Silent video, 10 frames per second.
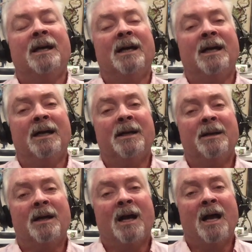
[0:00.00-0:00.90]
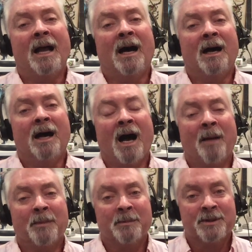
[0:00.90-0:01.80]
Uh, uh,
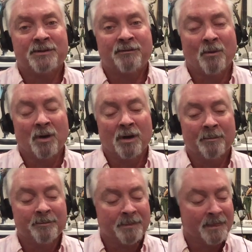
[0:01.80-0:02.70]
omnibus form,